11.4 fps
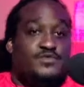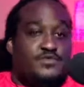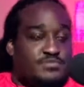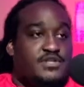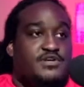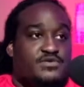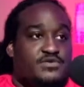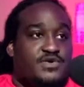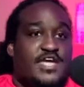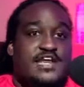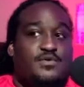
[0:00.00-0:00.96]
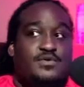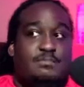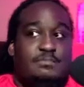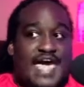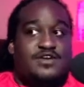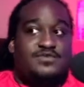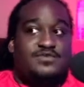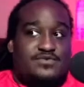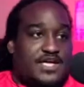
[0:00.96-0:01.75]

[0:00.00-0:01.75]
Yeah, it was political. And they would battle